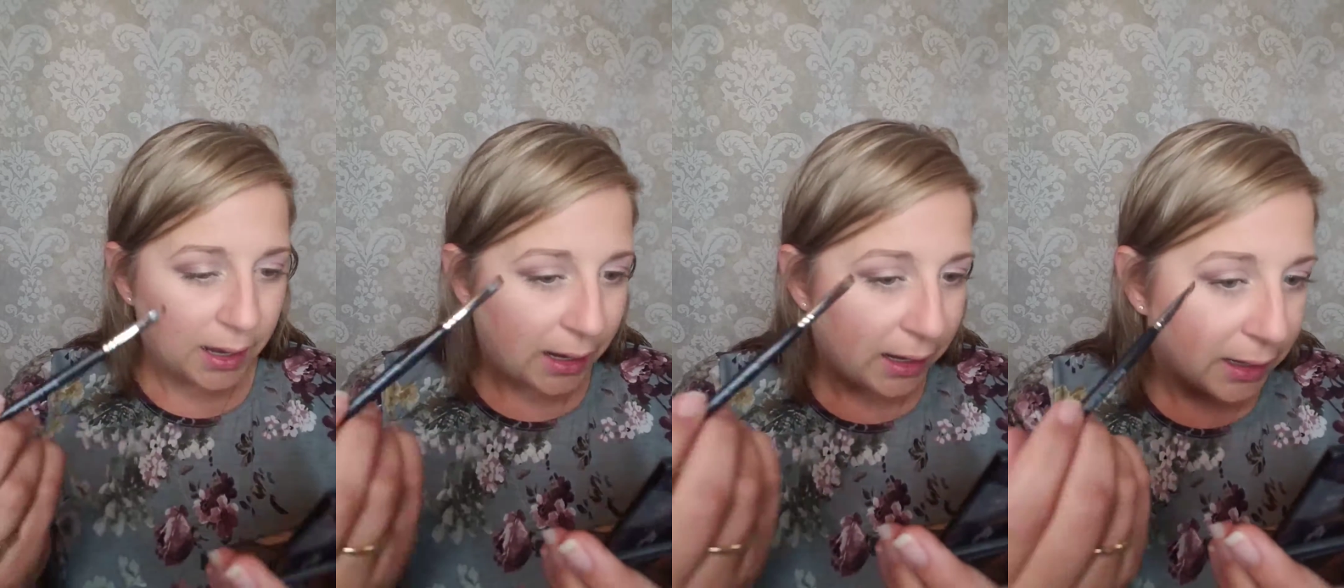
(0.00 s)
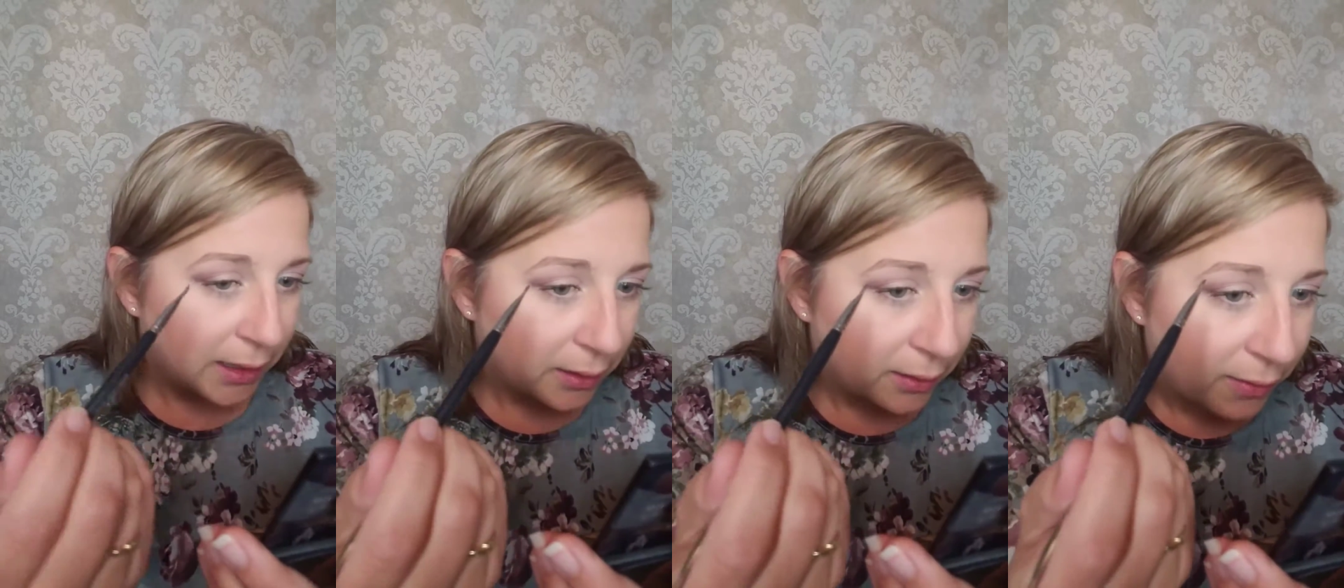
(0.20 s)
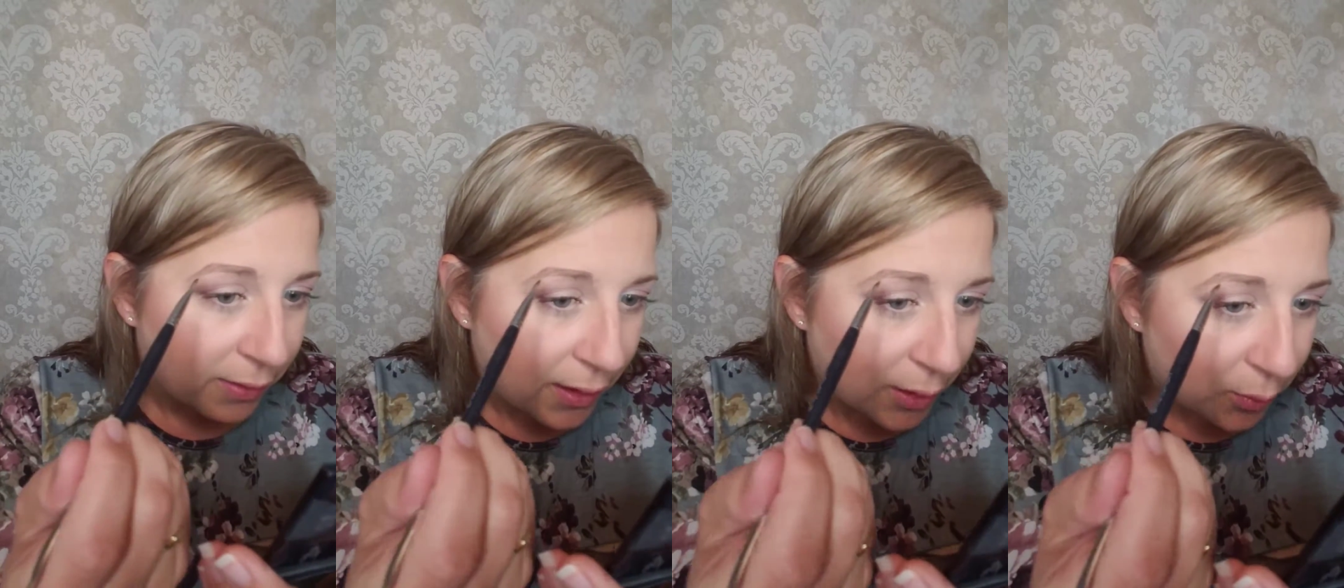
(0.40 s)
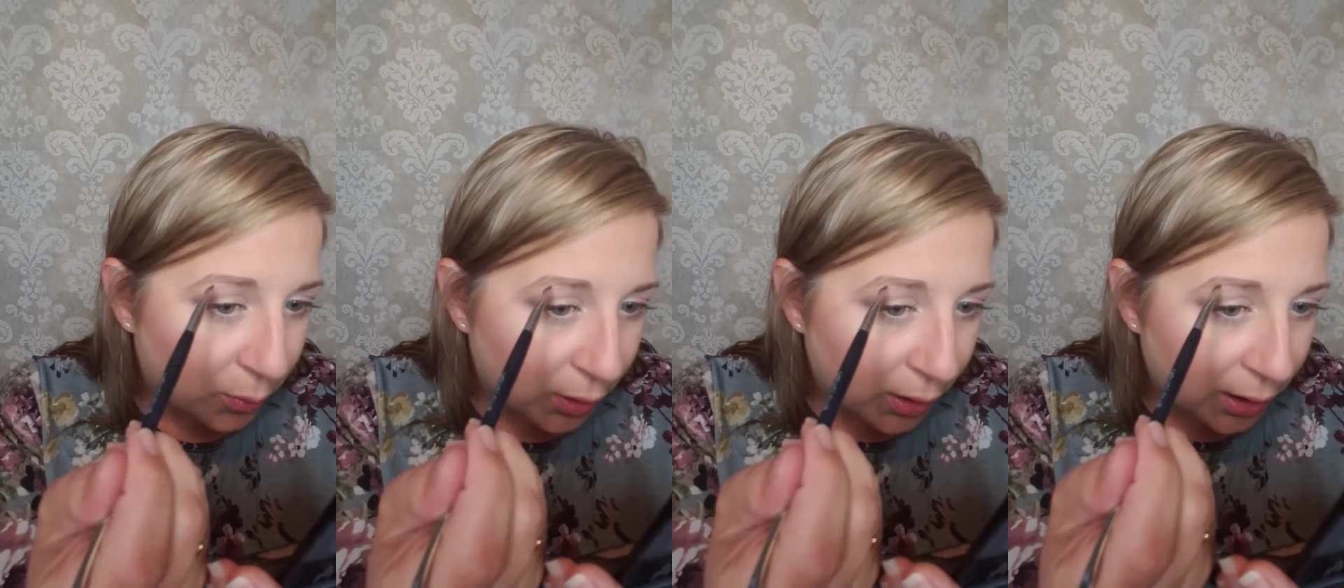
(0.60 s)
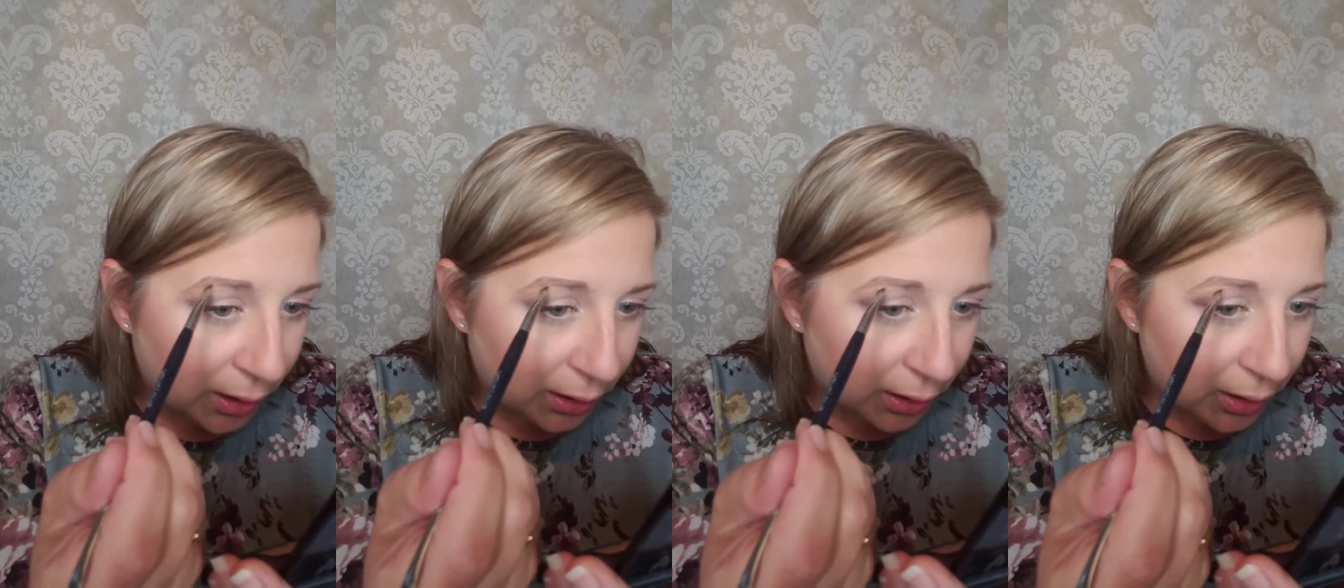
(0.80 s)
And then
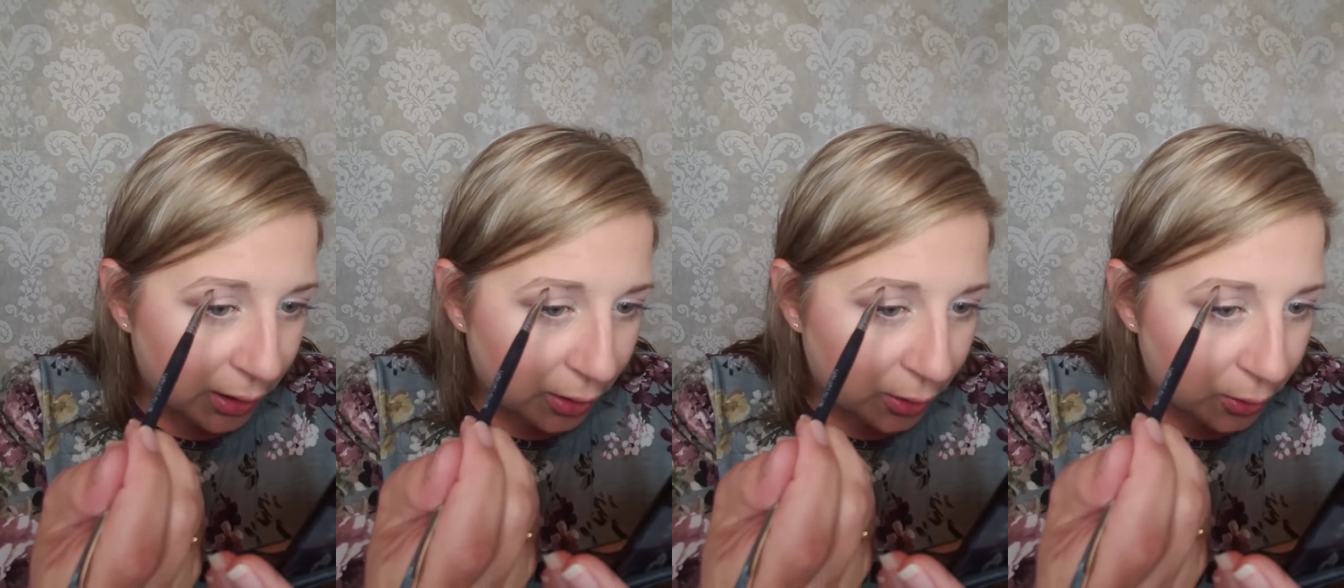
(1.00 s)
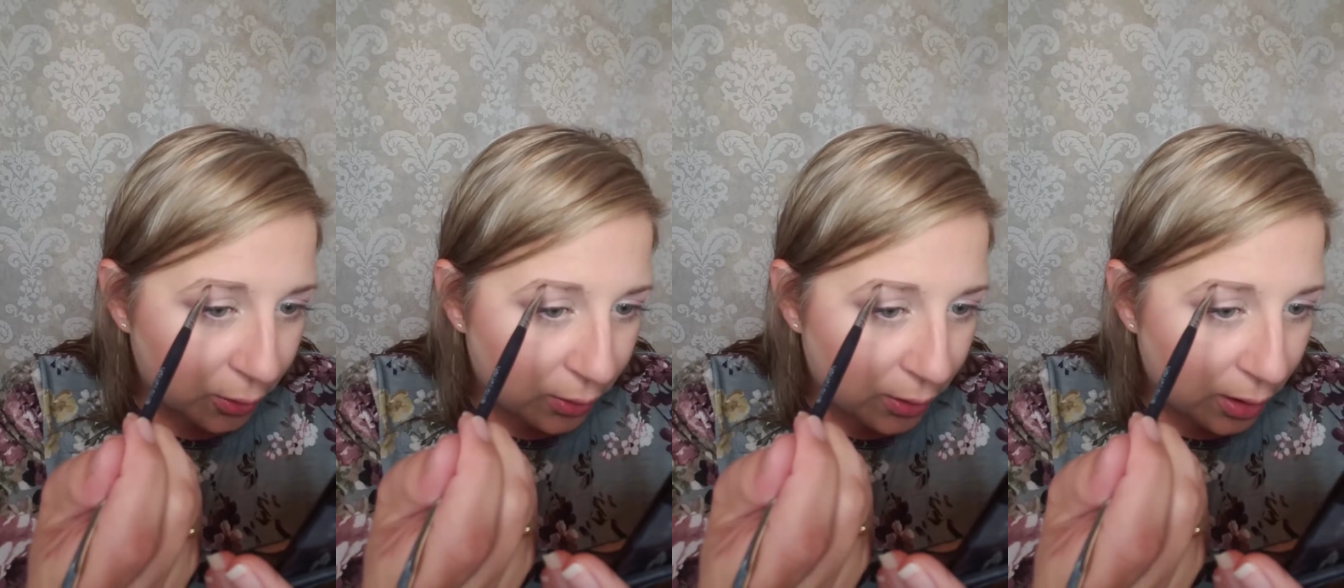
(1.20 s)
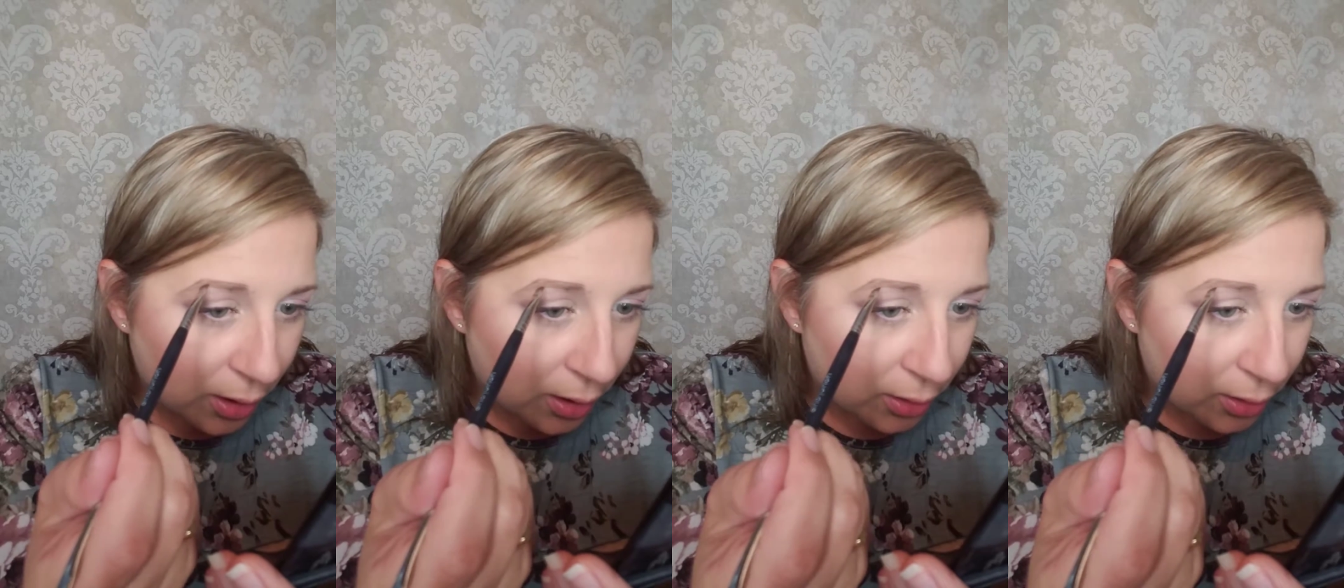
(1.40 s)
we're gonna go